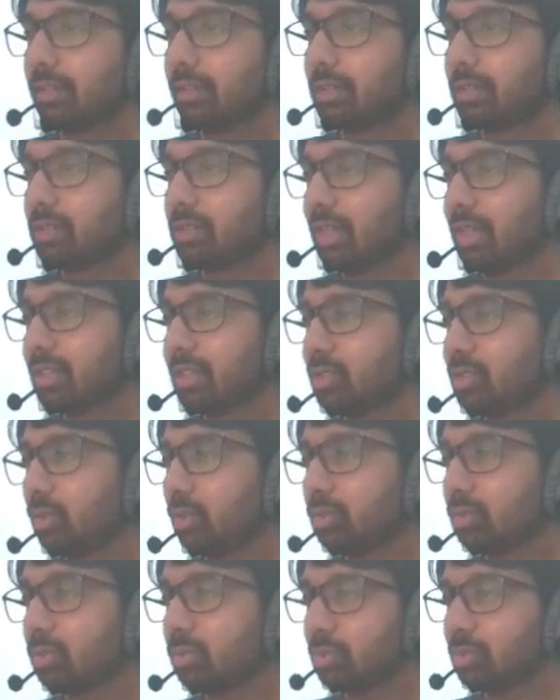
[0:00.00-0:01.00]
So let's go
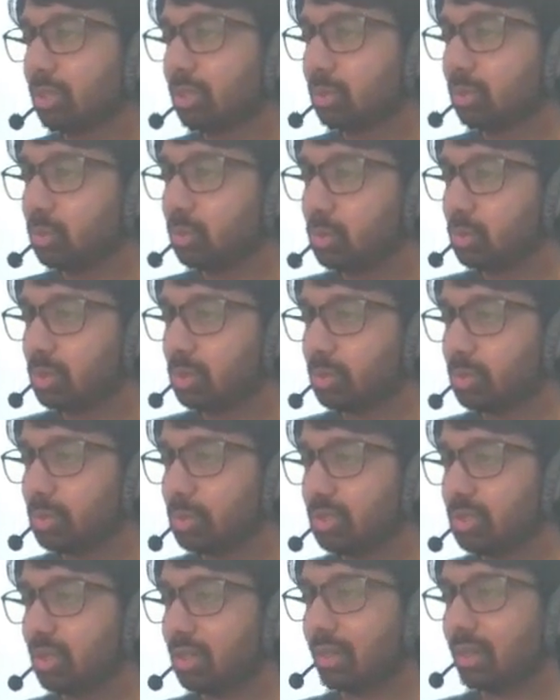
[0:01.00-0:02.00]
through the tools
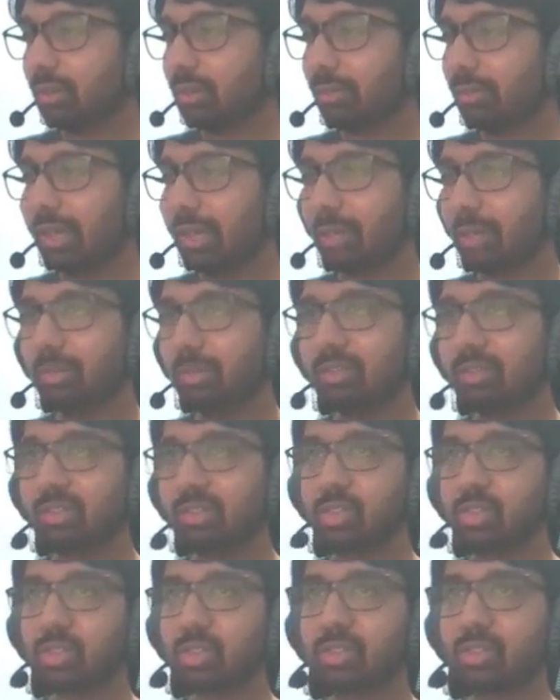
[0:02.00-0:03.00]
which are available in the
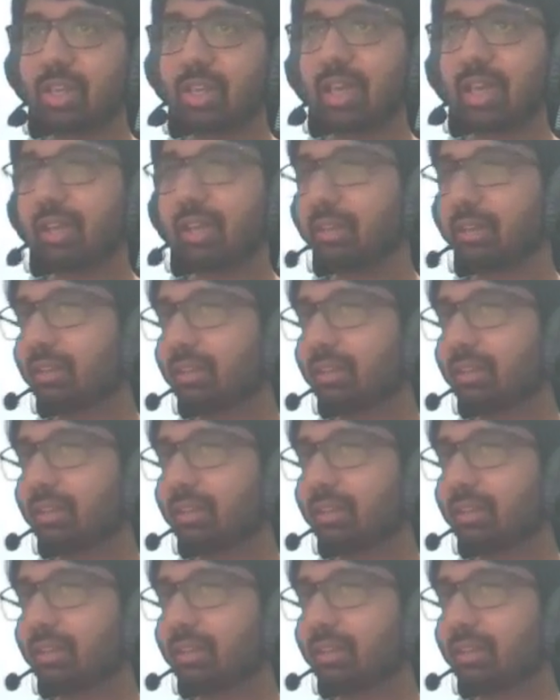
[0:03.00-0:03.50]
Chesslang.